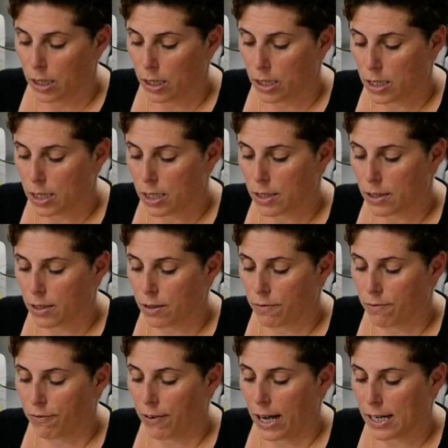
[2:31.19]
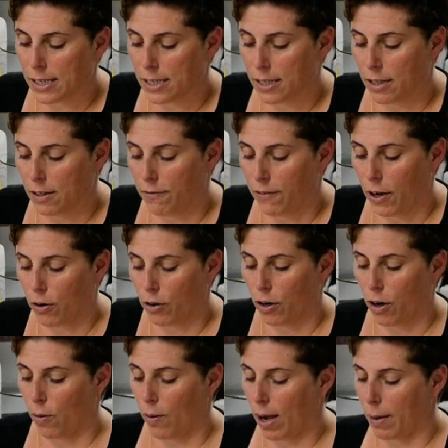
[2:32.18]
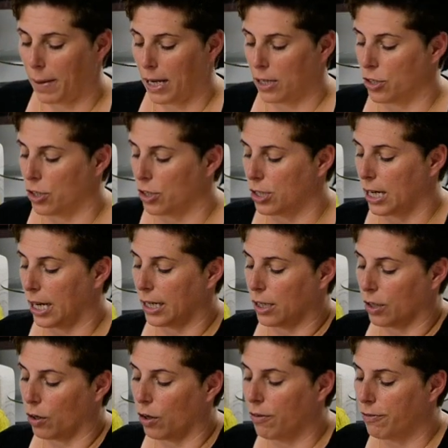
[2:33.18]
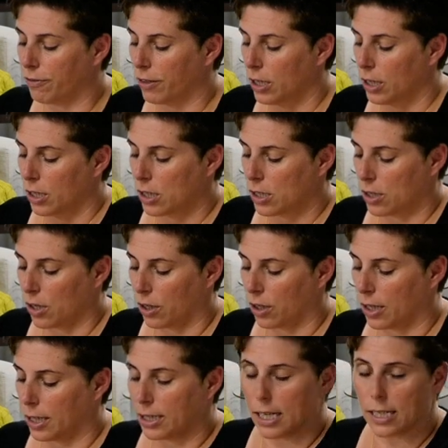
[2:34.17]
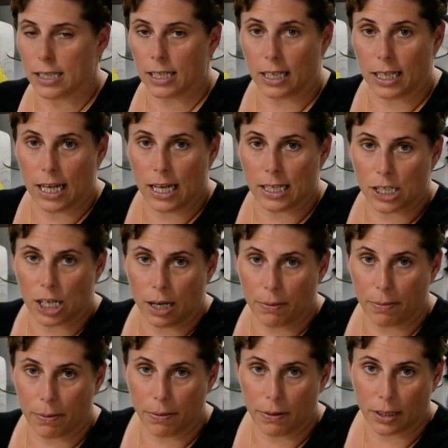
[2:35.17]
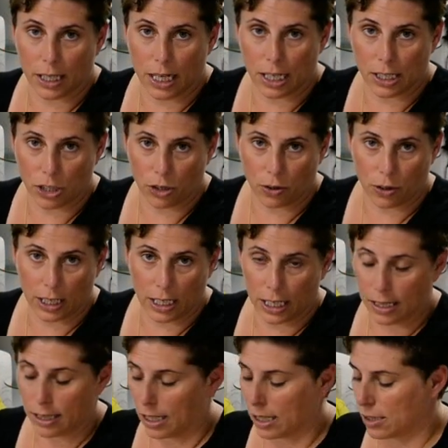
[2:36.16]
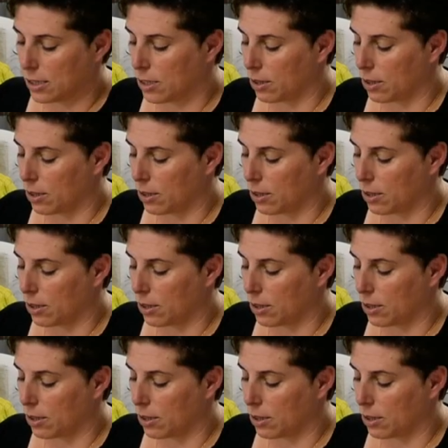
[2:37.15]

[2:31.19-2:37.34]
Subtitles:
you just fasten the Velcro up as you take it off so that it doesn't catch on anything.